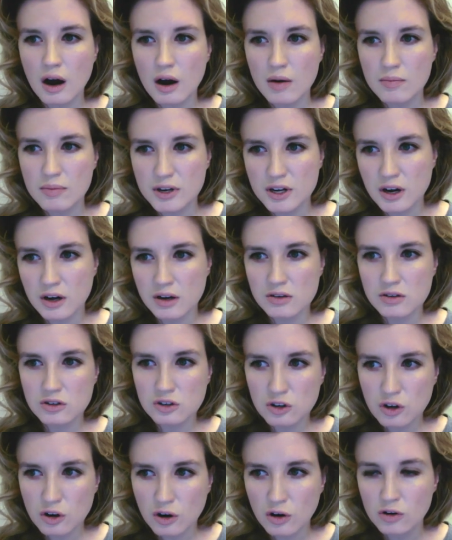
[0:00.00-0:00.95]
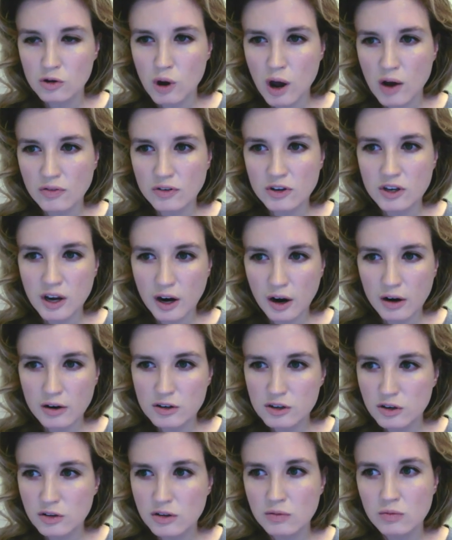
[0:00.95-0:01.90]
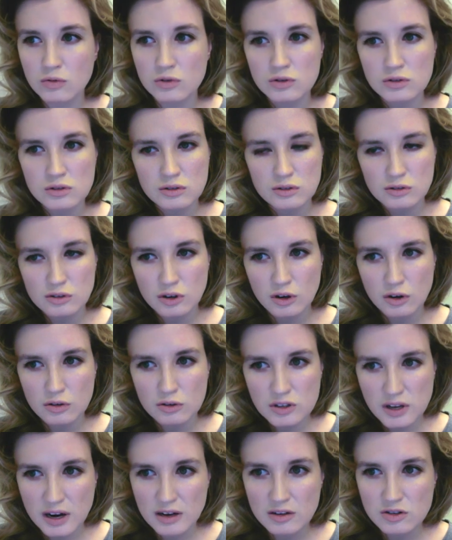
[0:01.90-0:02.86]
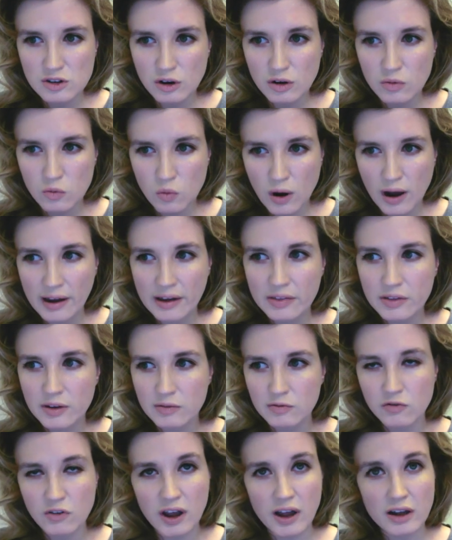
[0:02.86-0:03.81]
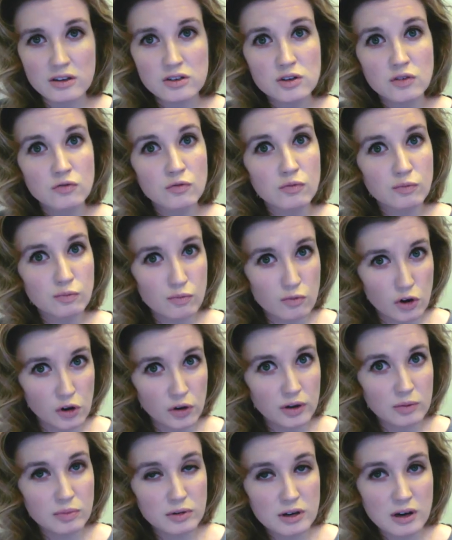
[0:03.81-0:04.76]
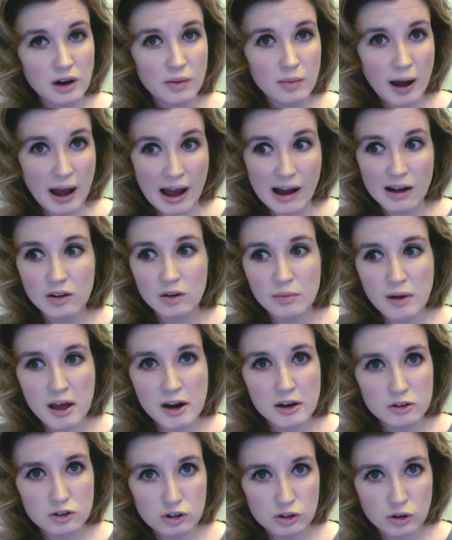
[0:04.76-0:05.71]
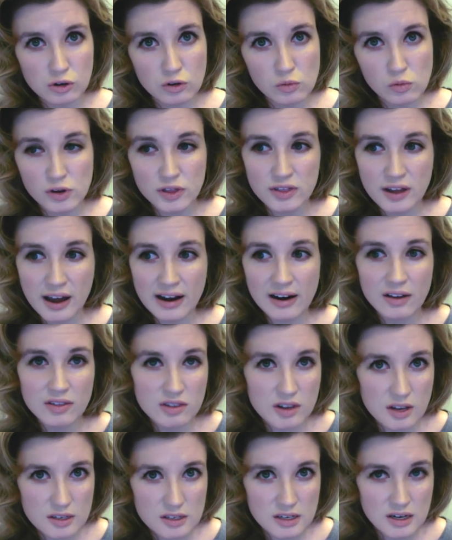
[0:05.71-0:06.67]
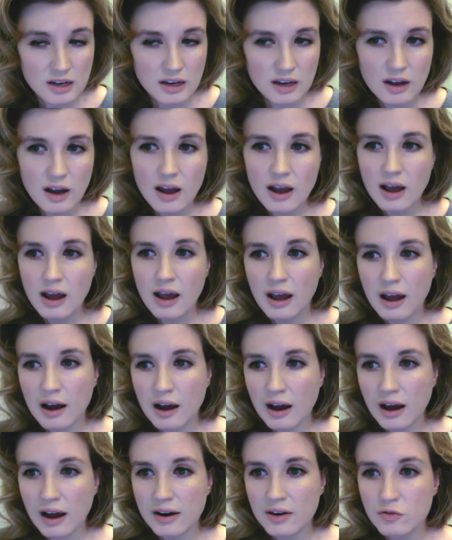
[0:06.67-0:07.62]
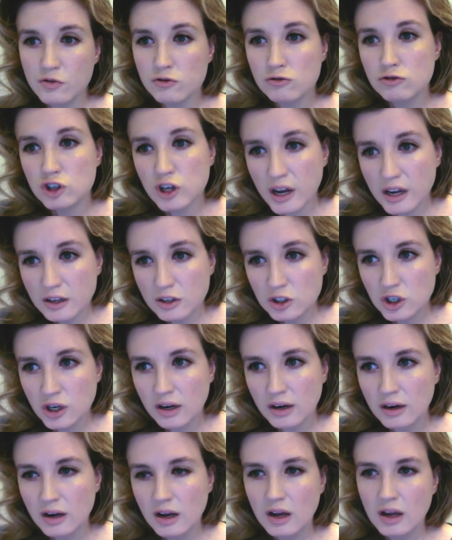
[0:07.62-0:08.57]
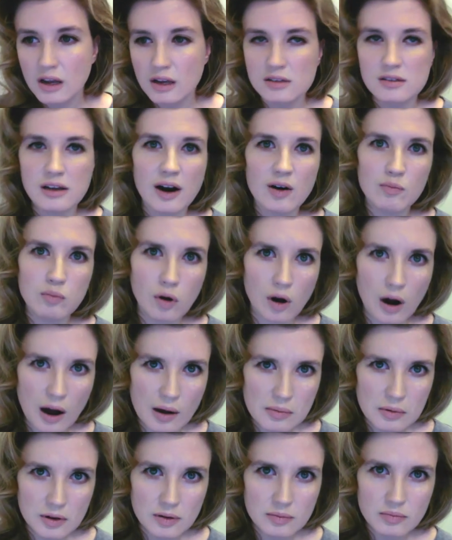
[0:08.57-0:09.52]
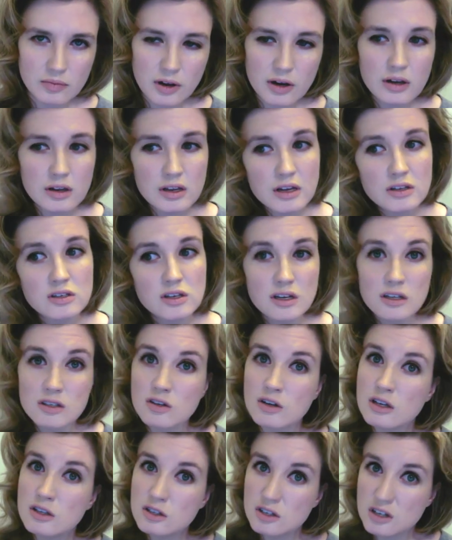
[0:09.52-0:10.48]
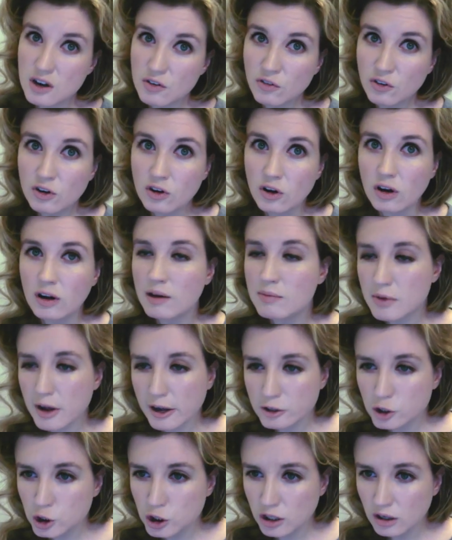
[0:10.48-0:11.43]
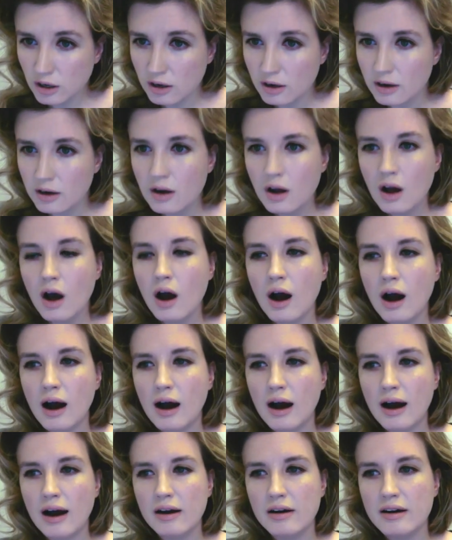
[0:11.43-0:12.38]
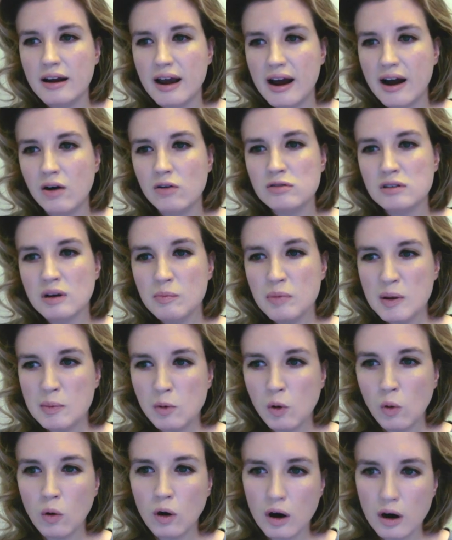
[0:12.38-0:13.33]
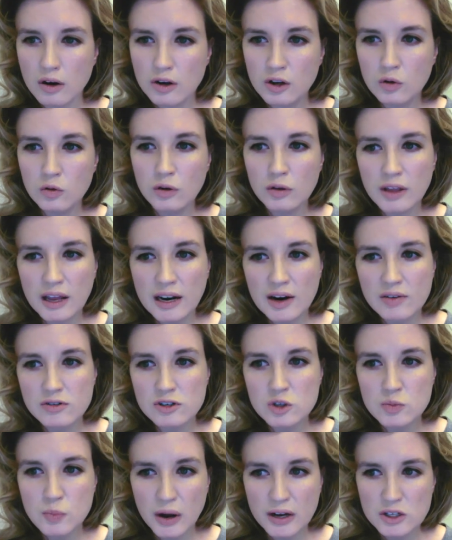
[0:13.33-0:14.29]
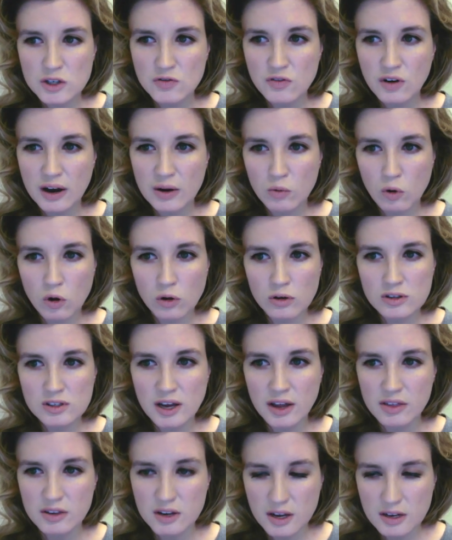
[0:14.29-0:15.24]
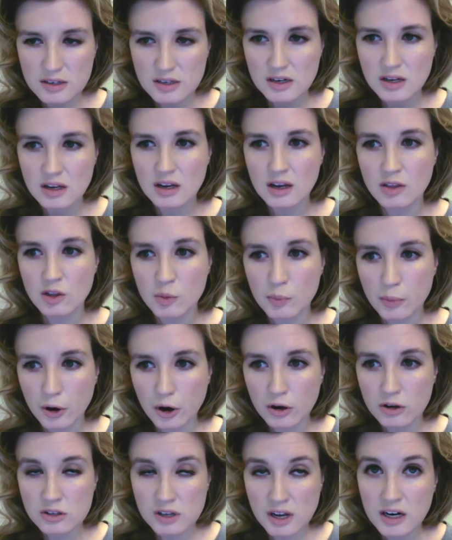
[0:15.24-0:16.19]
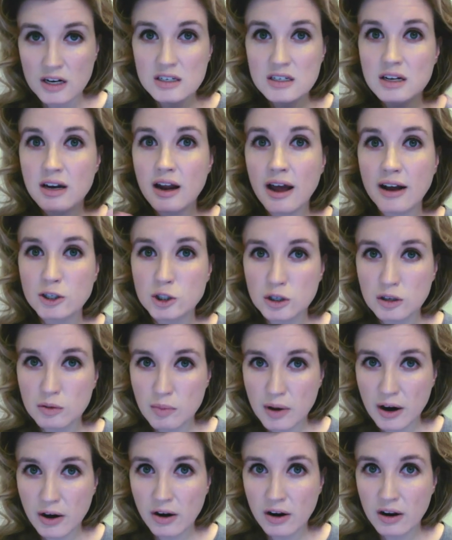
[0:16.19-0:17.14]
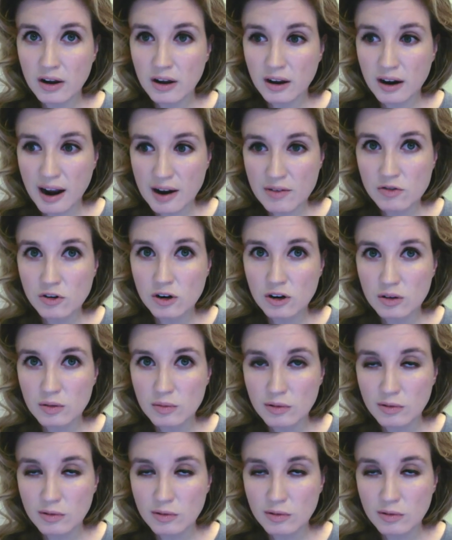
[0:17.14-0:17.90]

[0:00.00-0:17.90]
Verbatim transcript: because, you know, you have a character that was, you know, set a certain way that fans have really become acclimated to with that ethnicity. And if you change it, is that a problem? It's difficult. I'm not sure. Now, some people will argue that they never specified Roland's ethnicity in the books, and he did actually marry an African,